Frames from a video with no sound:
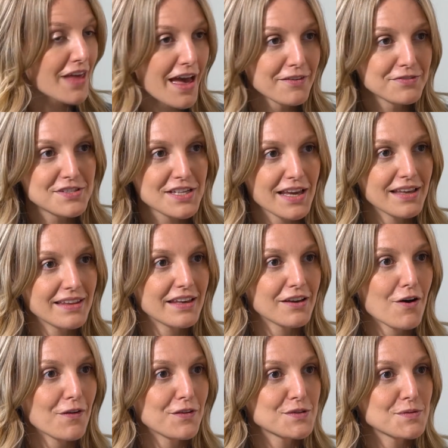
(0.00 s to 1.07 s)
FDA, like
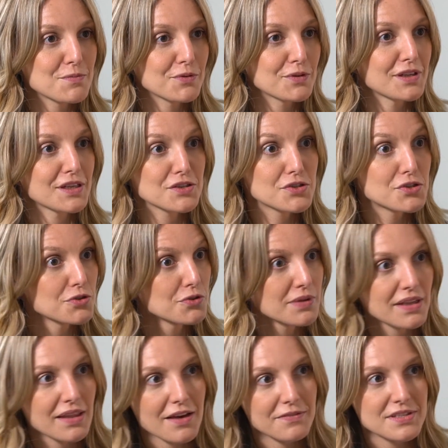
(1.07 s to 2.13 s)
all these people were like
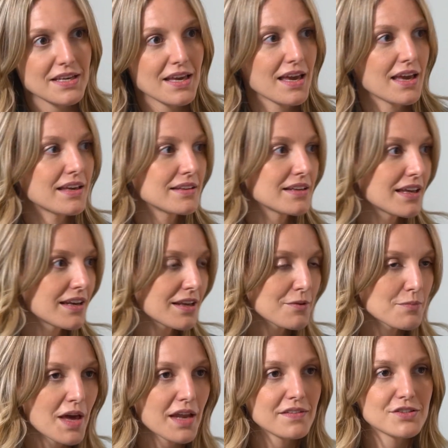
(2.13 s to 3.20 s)
suing the FDA and
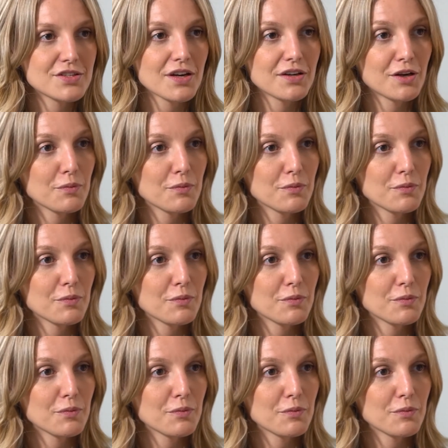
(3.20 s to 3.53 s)
getting mad at the doctor.